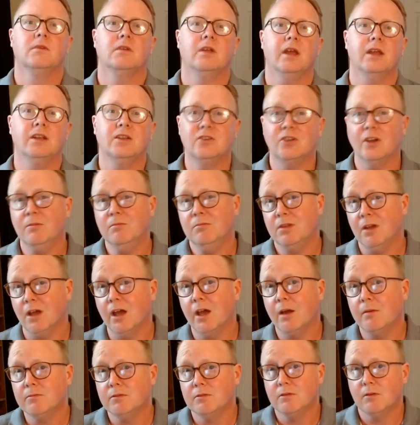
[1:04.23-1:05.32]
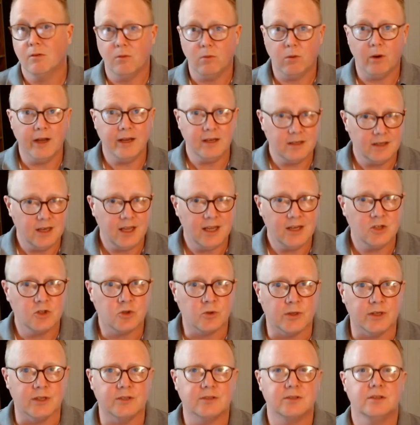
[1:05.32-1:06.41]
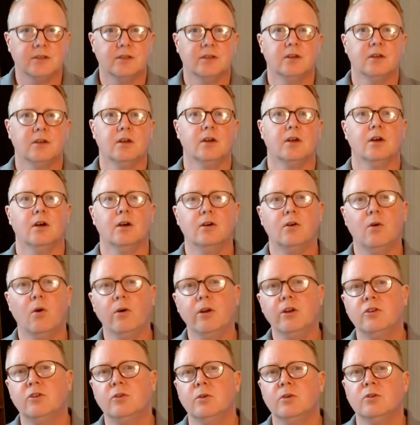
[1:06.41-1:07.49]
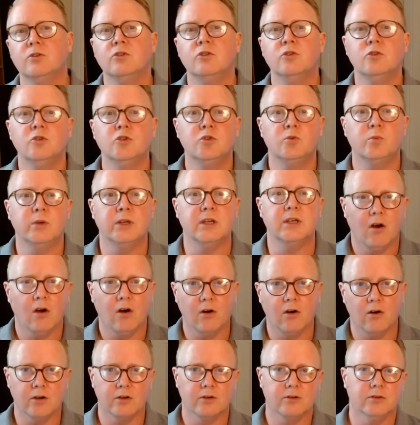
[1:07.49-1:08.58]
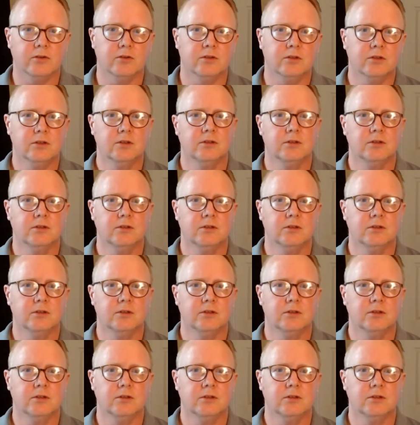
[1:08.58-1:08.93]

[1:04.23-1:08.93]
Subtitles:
and sometimes quite dangerous. According to a Newsweek article,